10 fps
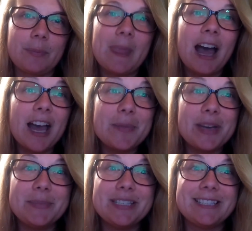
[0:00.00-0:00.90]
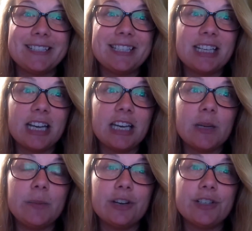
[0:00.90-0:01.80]
Hi, my name is Dylan Tonight, and
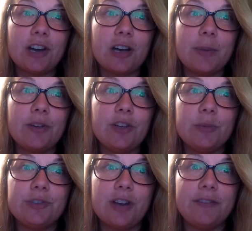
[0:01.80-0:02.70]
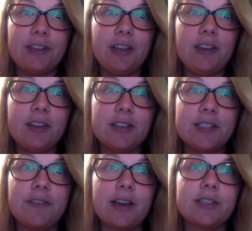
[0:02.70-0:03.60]
I'm here to talk about human trafficking and its
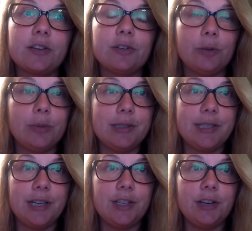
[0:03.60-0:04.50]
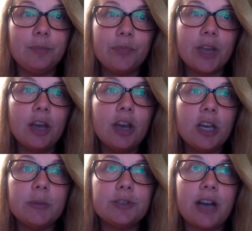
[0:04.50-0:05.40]
effects on globalization.
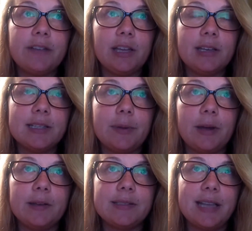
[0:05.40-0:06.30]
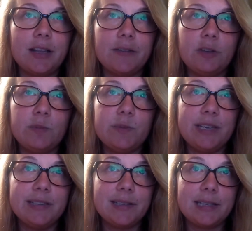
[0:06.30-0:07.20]
Human trafficking is the buying and selling of human
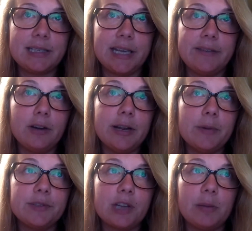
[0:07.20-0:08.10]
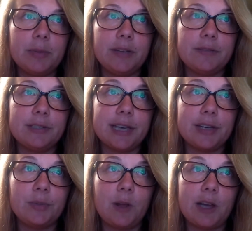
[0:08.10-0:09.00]
beings into slavery, most commonly for
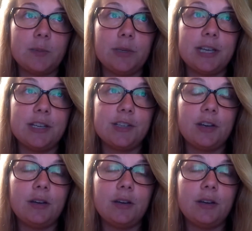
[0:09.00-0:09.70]
sexual exploitation.